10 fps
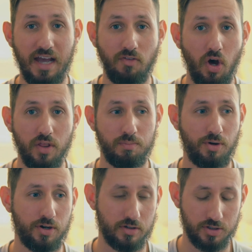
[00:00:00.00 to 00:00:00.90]
have all the
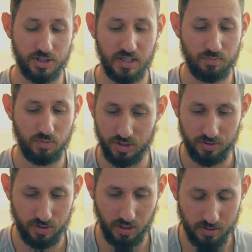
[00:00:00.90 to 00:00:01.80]
partnerships, which
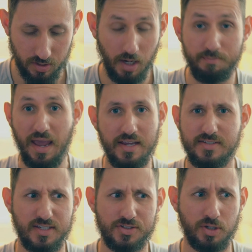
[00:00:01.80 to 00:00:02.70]
is just
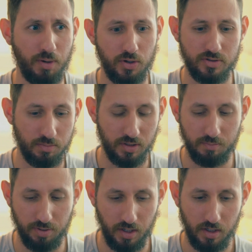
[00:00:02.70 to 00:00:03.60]
amazing, supposedly.
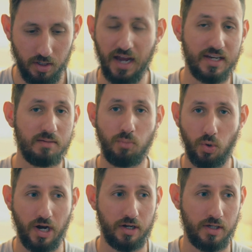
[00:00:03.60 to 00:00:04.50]
But I need
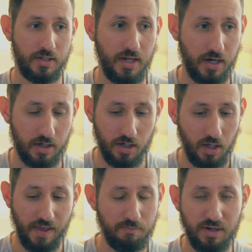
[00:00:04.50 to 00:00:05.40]
more out of Hedera.
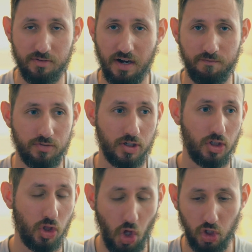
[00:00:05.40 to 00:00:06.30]
They've been around for a
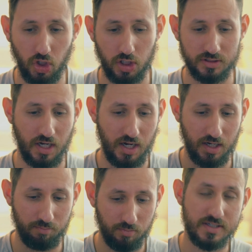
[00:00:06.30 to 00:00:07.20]
long, long
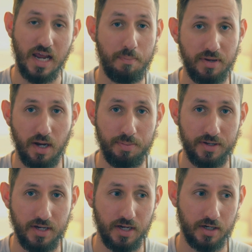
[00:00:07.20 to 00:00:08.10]
time. Step it up,
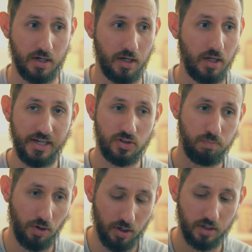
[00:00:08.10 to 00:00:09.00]
Hedera.
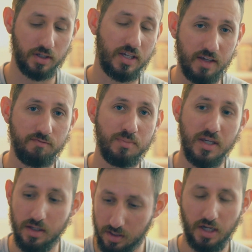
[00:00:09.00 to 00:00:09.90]
HBAR, give
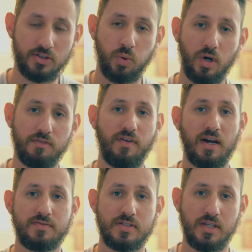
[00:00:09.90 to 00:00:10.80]
me a
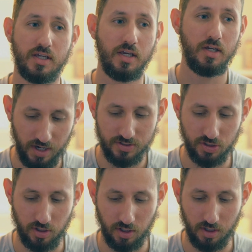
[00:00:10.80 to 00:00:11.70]
25 cent price
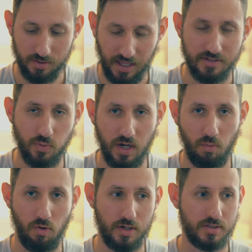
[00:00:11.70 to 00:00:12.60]
target. That's what I
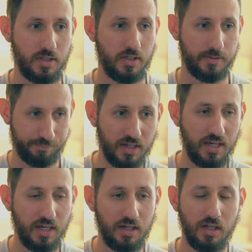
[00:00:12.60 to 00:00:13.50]
want see.
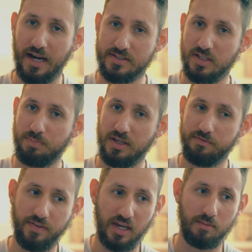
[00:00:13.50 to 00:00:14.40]
Again,
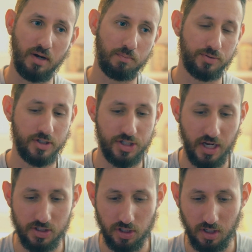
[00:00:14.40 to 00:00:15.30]
ICP fam, I
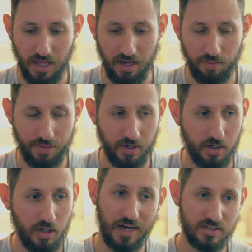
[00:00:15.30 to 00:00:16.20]
appreciate y'all out
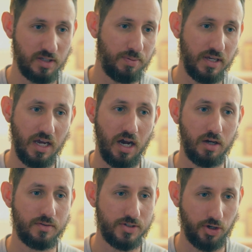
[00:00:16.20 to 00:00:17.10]
there. ICP,
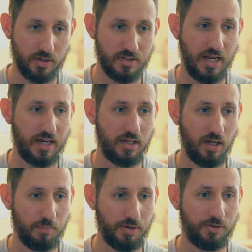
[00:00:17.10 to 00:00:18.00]
I'd start stacking
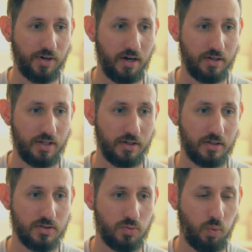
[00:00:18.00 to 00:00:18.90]
up around here
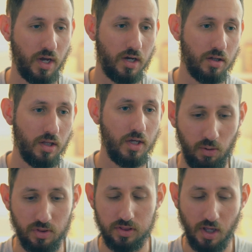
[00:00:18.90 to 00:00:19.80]
as well. I
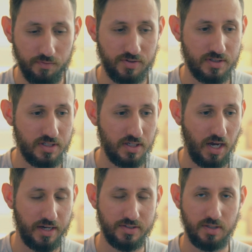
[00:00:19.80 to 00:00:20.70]
would love to see
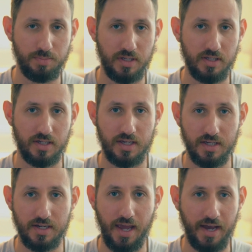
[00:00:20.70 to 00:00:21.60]
ICP
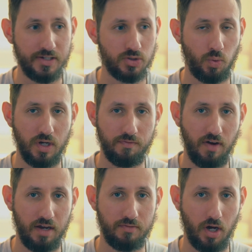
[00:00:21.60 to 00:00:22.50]
again at
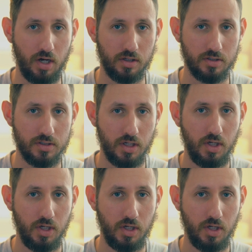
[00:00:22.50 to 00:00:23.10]
$25